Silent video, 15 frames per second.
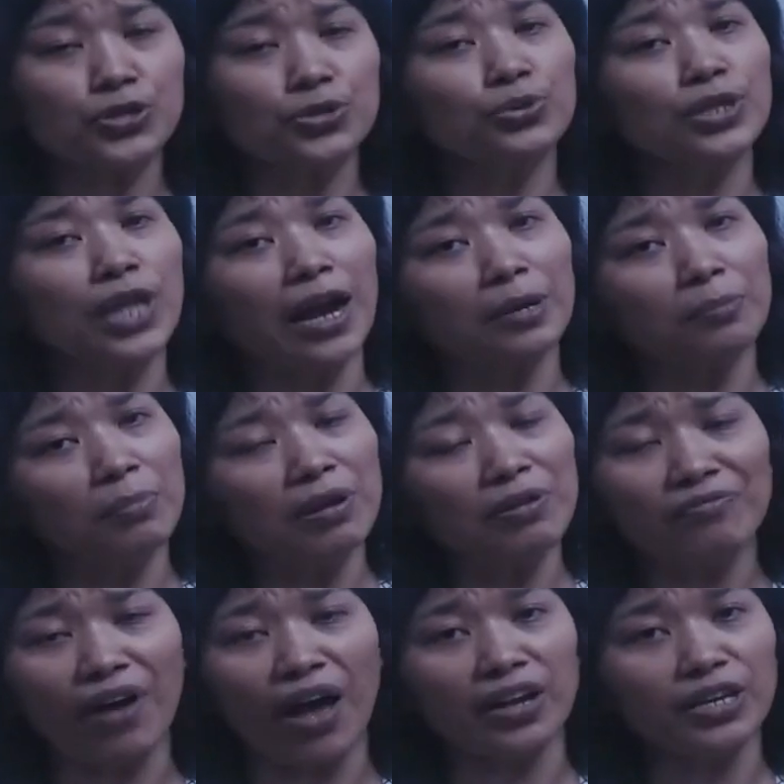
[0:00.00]
so that may
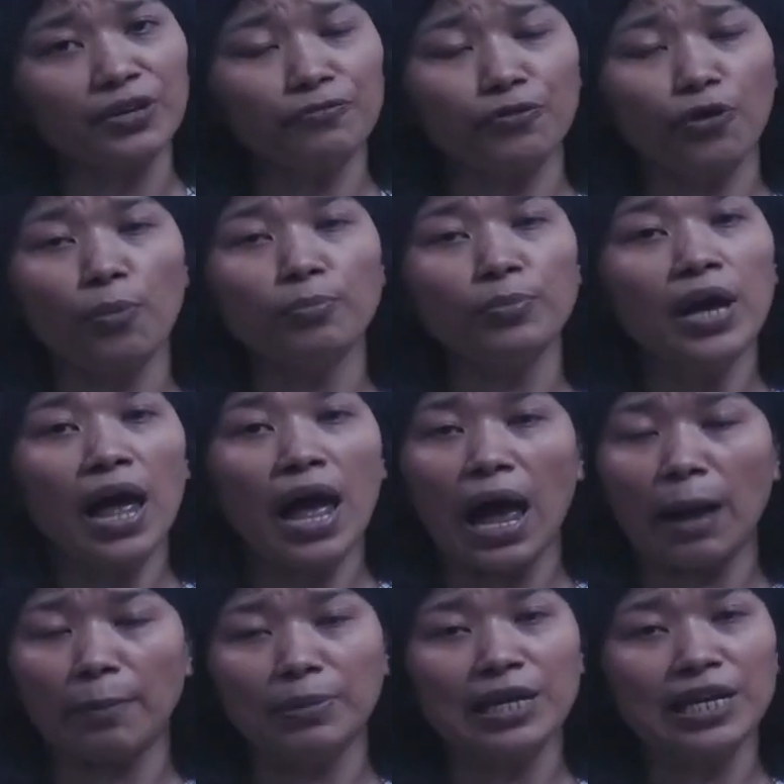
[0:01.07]
vary from
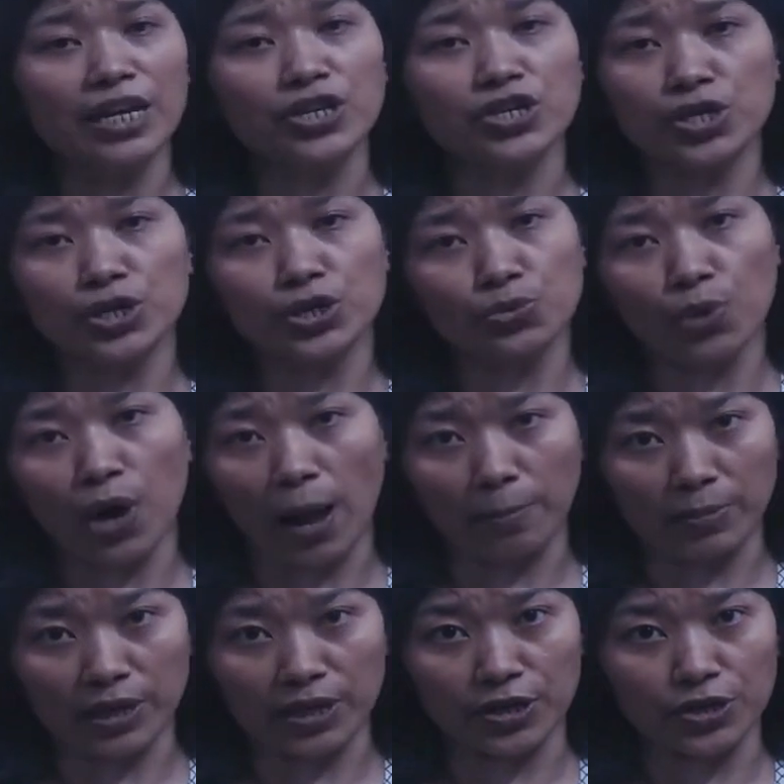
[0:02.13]
application to
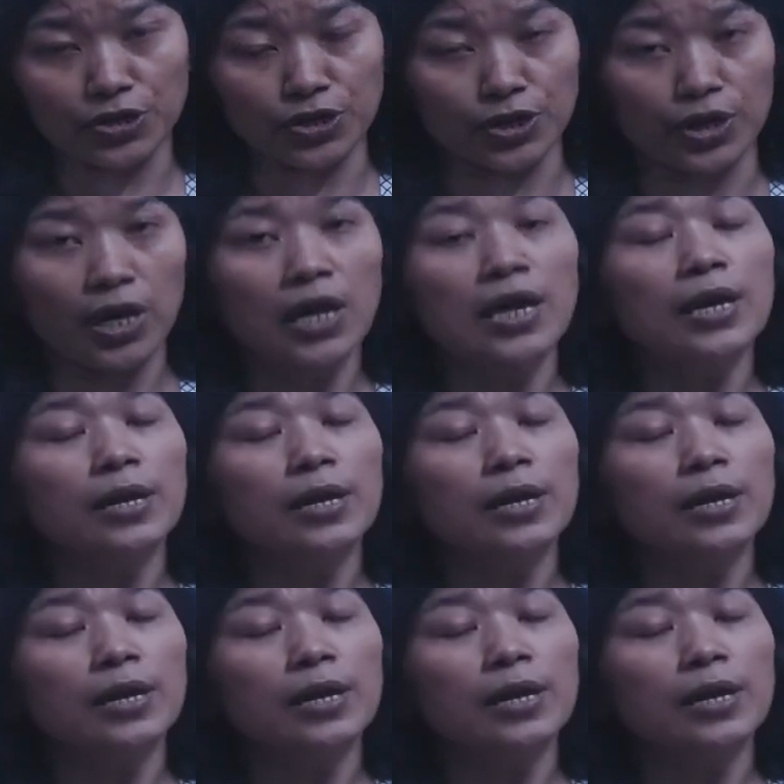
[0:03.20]
application.